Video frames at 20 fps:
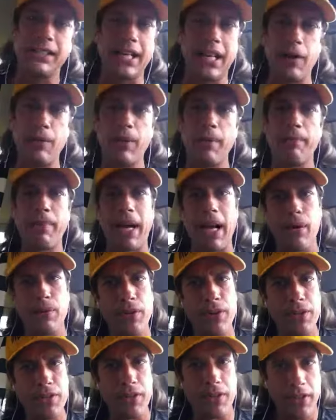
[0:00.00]
kind of went
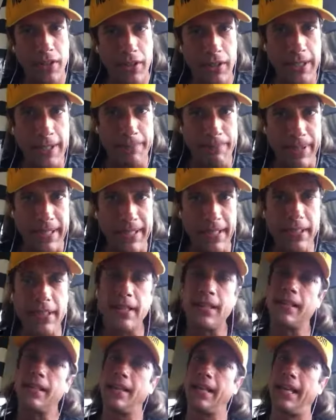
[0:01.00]
backwards, early
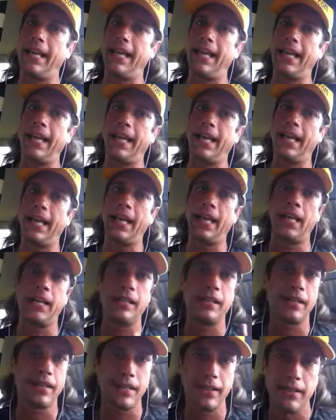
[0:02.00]
pit,
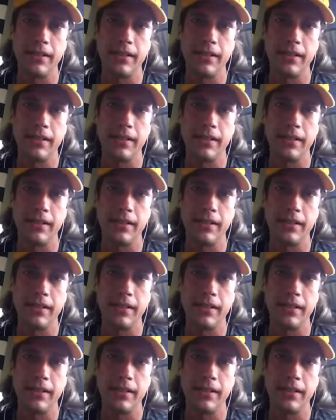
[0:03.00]
and